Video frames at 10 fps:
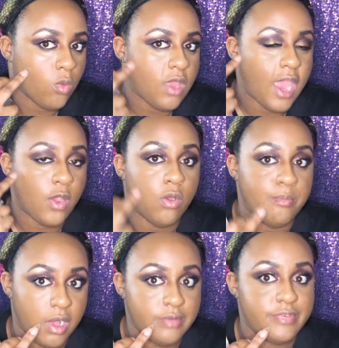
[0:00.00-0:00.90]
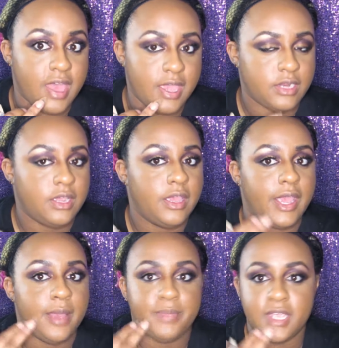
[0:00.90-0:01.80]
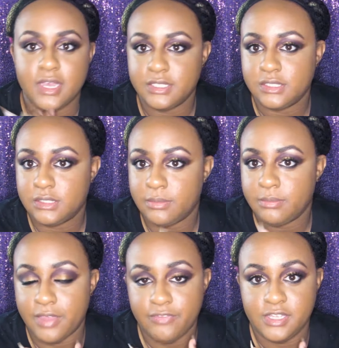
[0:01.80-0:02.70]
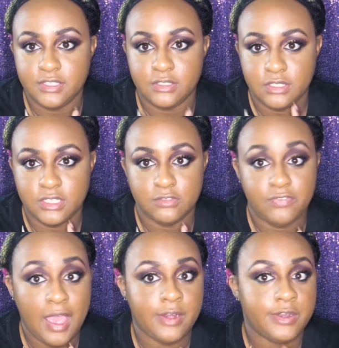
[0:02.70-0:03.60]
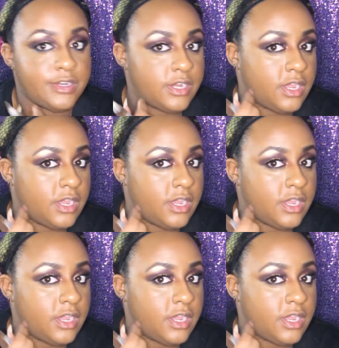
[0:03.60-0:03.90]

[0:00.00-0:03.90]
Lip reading: I go above that. Because my face is fatter,